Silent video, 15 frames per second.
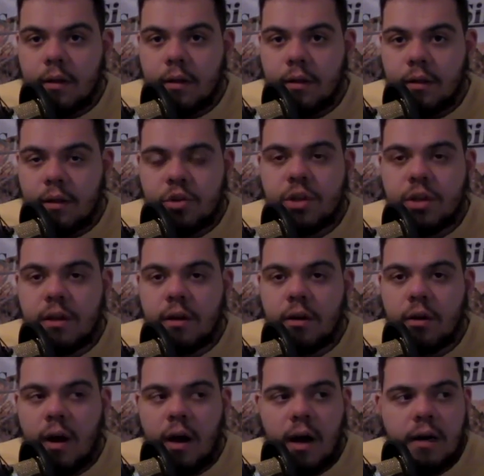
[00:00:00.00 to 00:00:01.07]
this
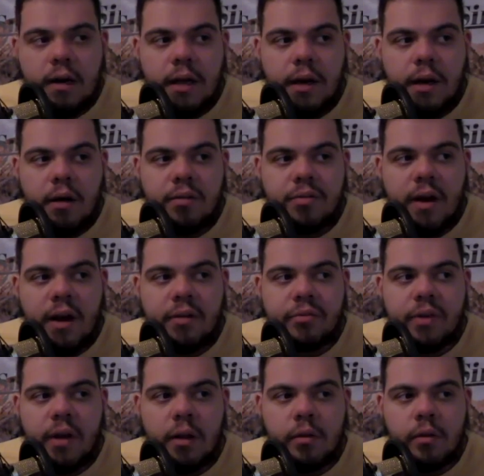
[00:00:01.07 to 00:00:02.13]
year, oddly enough, I
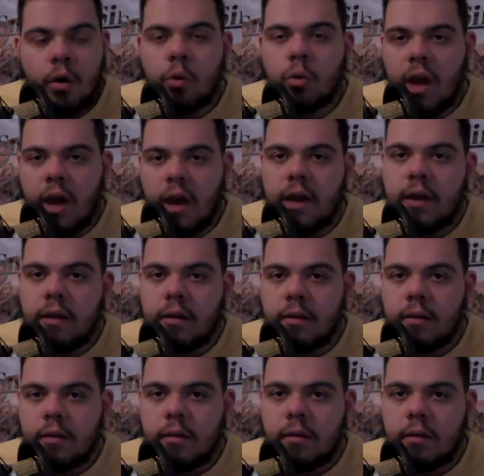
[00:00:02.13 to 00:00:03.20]
felt okay.
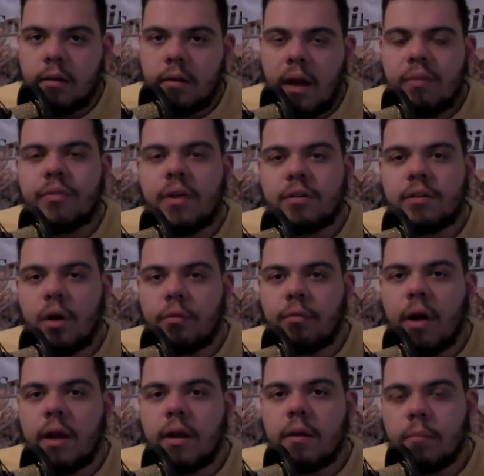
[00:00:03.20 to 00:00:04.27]
I felt all
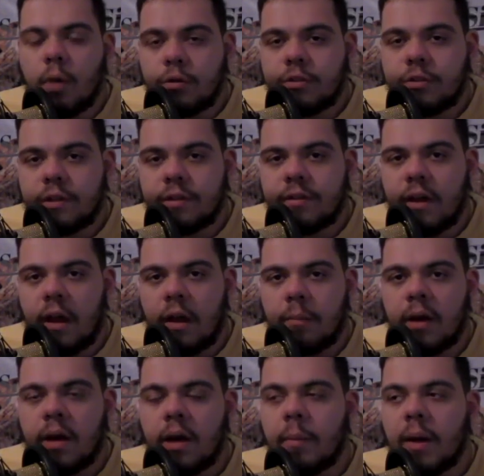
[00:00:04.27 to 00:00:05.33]
right. Most of the
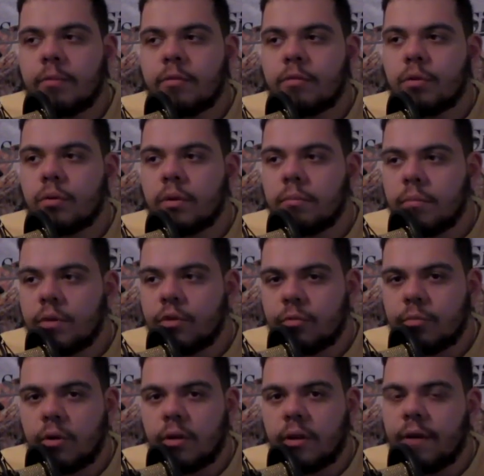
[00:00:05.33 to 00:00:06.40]
time, I am absolutely
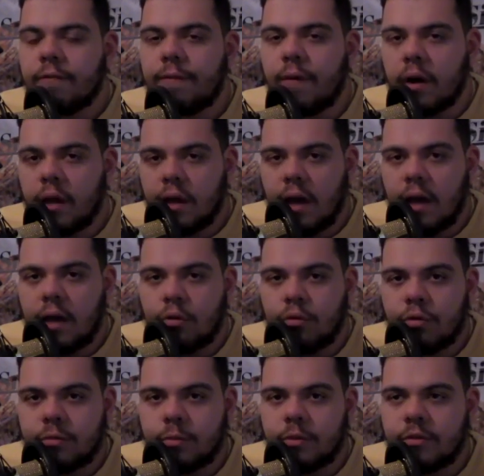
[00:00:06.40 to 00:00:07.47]
miserable, and I fucking hate
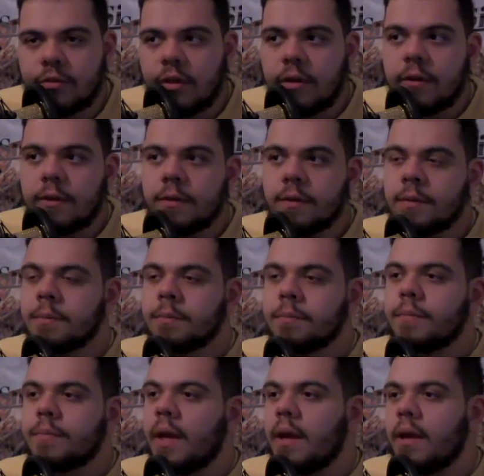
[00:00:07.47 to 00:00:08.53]
Christmas.
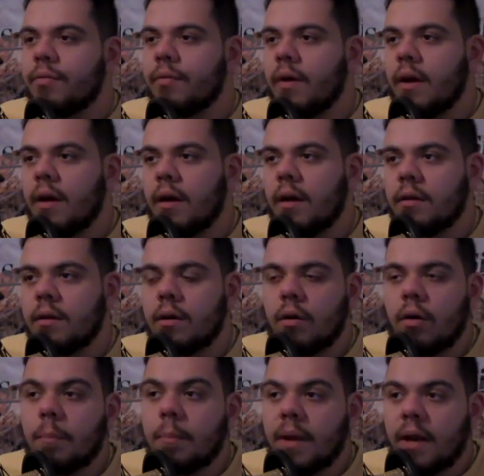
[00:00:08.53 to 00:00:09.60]
And if,
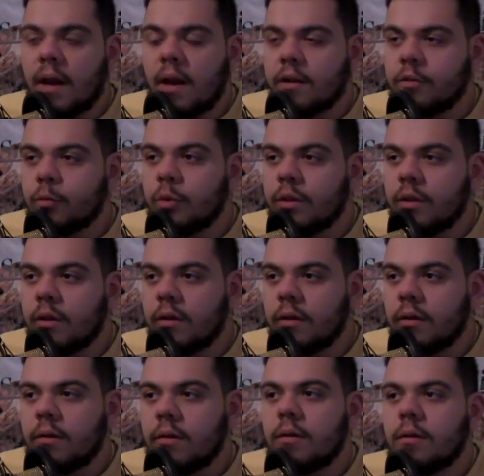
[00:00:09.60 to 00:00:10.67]
I'm being honest with you,
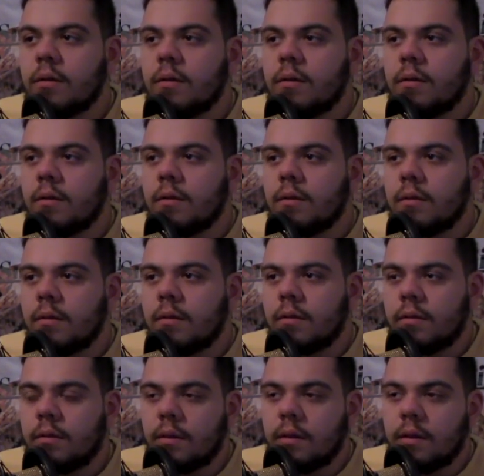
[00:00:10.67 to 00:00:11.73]

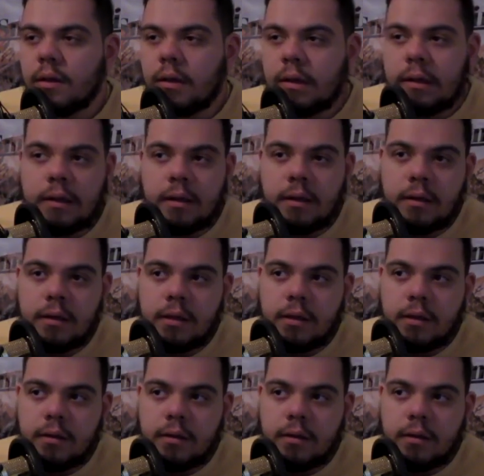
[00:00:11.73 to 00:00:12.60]
the